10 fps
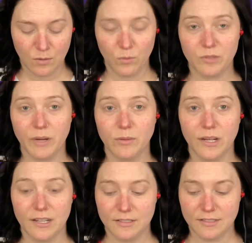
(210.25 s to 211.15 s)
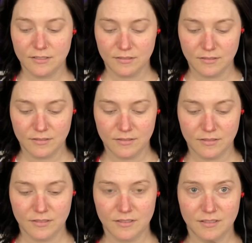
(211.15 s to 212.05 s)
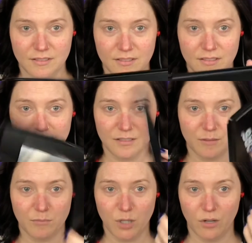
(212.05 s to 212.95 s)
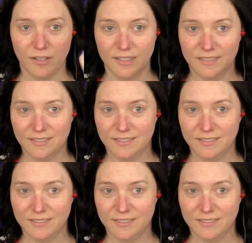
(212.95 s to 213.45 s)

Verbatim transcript: which, by the way, is broken.